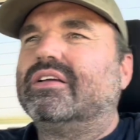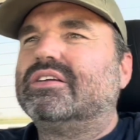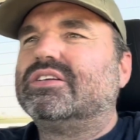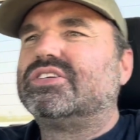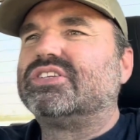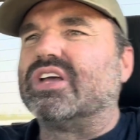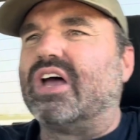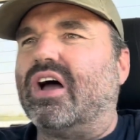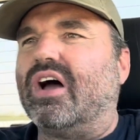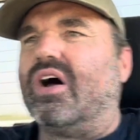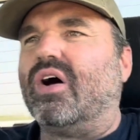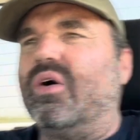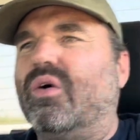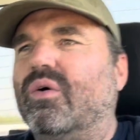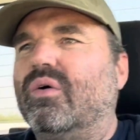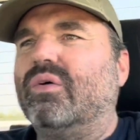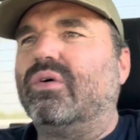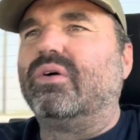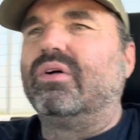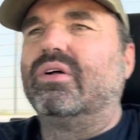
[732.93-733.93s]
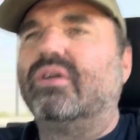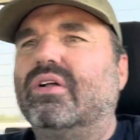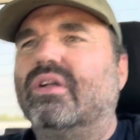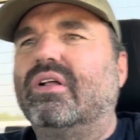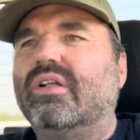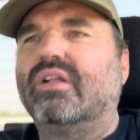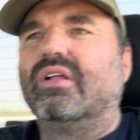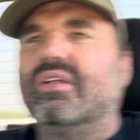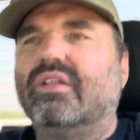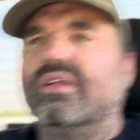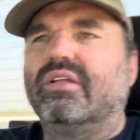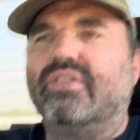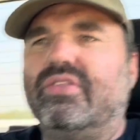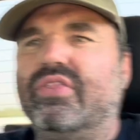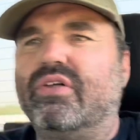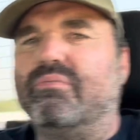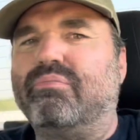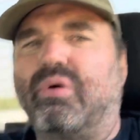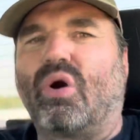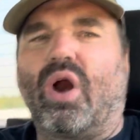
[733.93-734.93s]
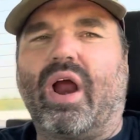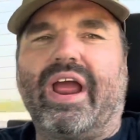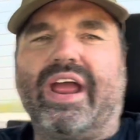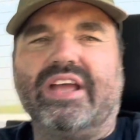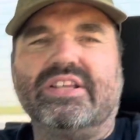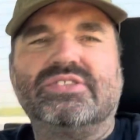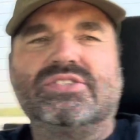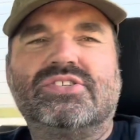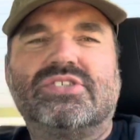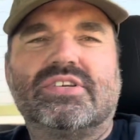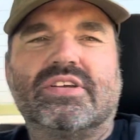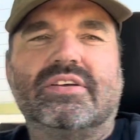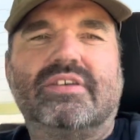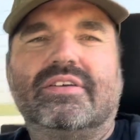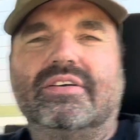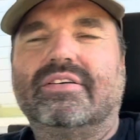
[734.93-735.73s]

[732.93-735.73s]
So the brains,